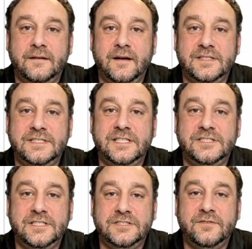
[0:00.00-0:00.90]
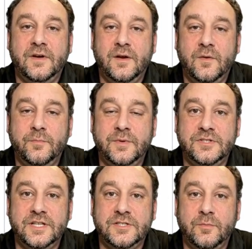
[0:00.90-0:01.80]
Assistants follow a
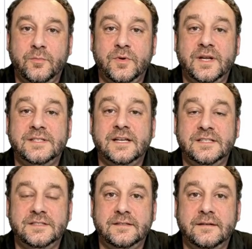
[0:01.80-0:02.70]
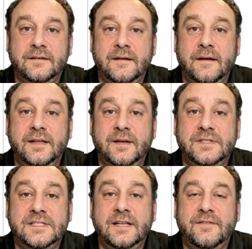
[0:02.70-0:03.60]
predictable process. They
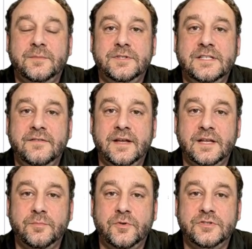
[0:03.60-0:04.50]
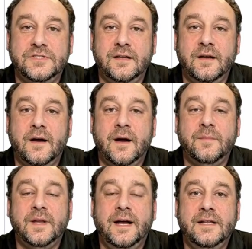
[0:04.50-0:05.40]
receive specific inputs,
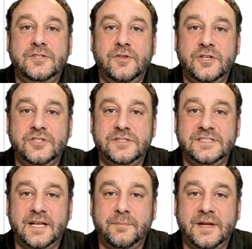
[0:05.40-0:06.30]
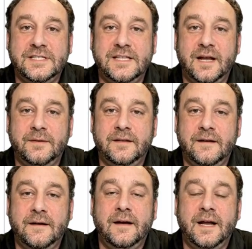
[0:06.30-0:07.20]
apply instructions step by step,
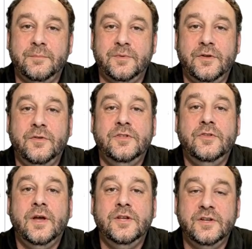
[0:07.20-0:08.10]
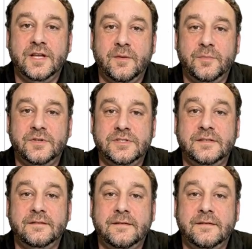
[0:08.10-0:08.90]
and produce structured outputs.